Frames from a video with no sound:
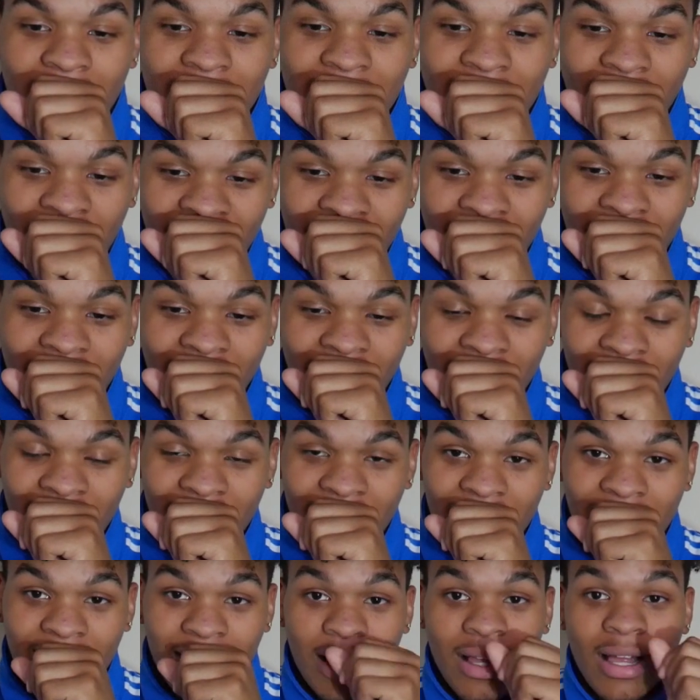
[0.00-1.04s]

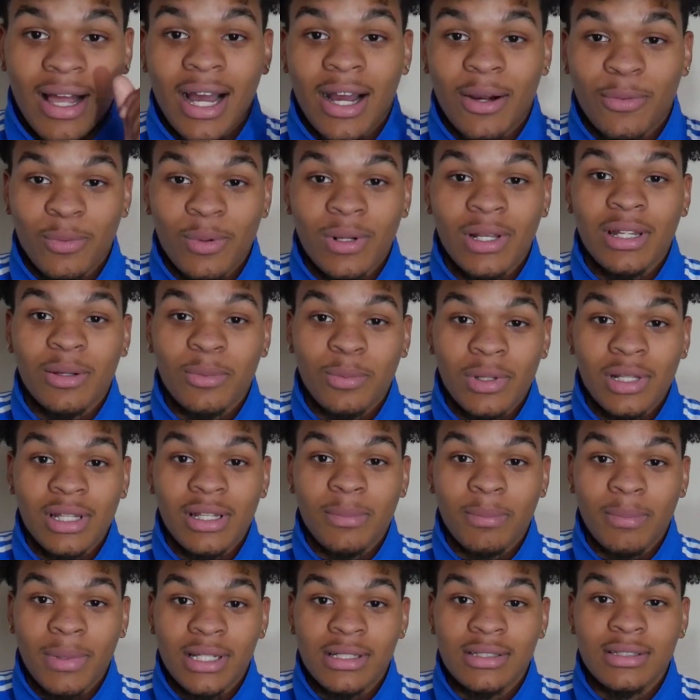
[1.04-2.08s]
dang, I really
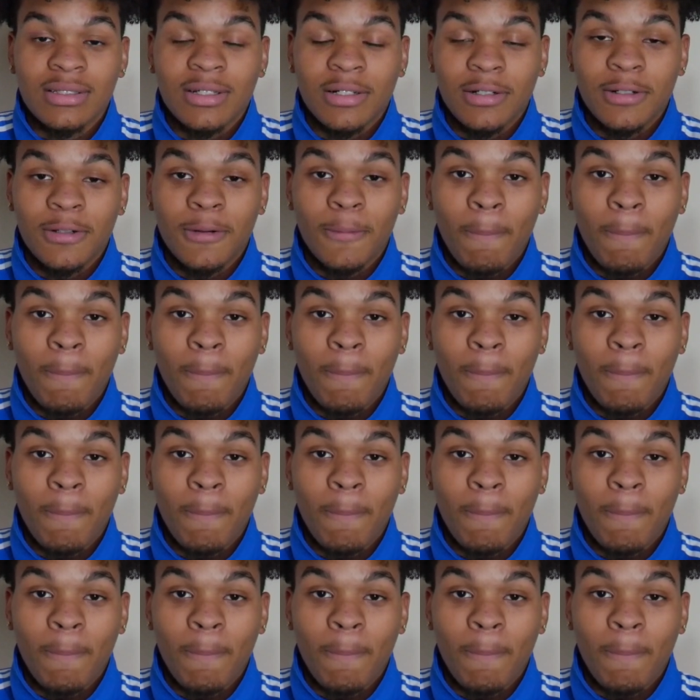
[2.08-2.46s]
messed up.